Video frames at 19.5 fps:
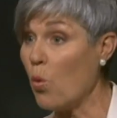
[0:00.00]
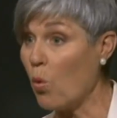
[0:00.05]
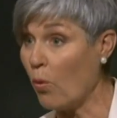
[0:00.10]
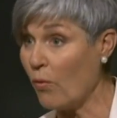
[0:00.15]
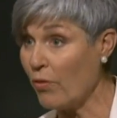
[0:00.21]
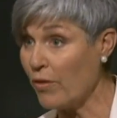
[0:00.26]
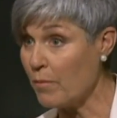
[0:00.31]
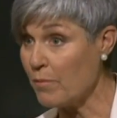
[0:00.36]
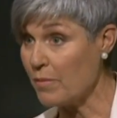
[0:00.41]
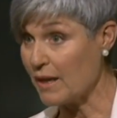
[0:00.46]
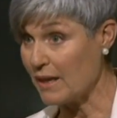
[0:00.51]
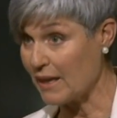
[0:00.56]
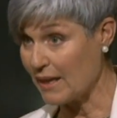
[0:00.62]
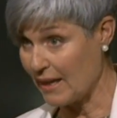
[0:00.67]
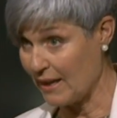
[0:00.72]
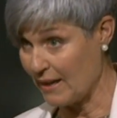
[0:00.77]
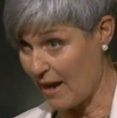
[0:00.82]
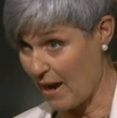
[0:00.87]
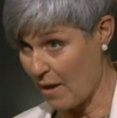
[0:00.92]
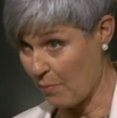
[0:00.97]
warn them that it
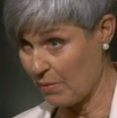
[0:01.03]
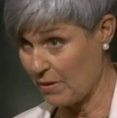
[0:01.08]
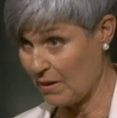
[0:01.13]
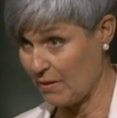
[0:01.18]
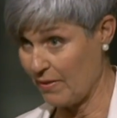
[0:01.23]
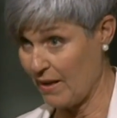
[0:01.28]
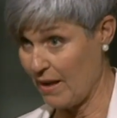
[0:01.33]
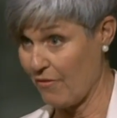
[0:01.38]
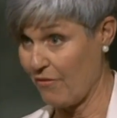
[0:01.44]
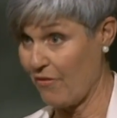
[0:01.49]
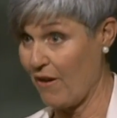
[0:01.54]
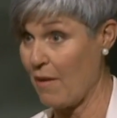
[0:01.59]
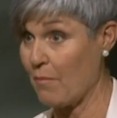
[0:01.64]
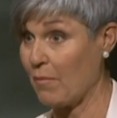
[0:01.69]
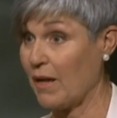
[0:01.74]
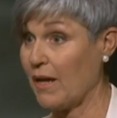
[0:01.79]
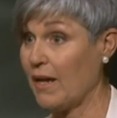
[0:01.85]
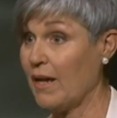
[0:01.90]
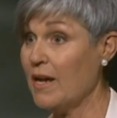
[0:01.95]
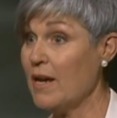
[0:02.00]
can happen in their
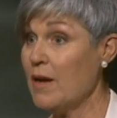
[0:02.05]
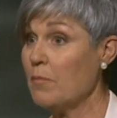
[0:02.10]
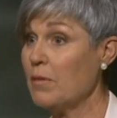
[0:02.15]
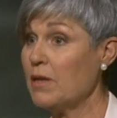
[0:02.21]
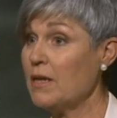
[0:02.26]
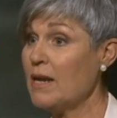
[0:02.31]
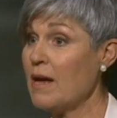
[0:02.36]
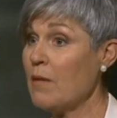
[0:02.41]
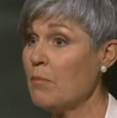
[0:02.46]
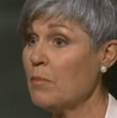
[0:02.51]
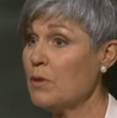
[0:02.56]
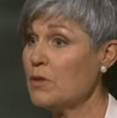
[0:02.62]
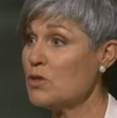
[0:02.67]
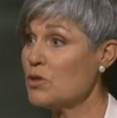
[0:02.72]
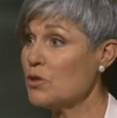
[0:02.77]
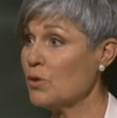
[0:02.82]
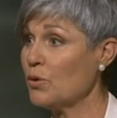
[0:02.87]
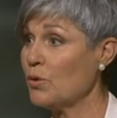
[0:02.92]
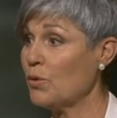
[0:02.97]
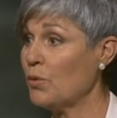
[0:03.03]
family, but number
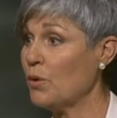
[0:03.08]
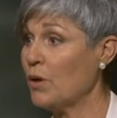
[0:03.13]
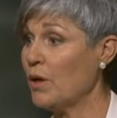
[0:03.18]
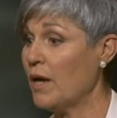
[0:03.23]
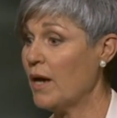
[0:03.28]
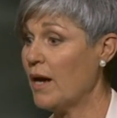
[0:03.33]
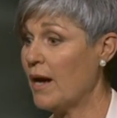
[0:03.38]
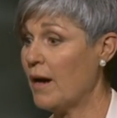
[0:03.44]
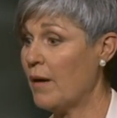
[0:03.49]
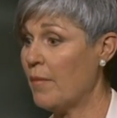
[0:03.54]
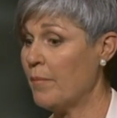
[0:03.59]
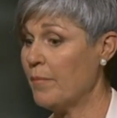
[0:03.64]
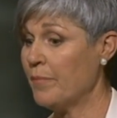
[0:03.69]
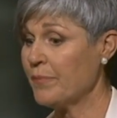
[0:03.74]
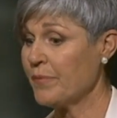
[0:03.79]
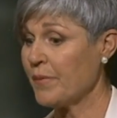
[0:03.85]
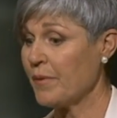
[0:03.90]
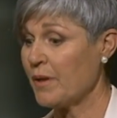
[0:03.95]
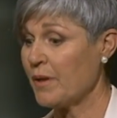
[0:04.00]
two um,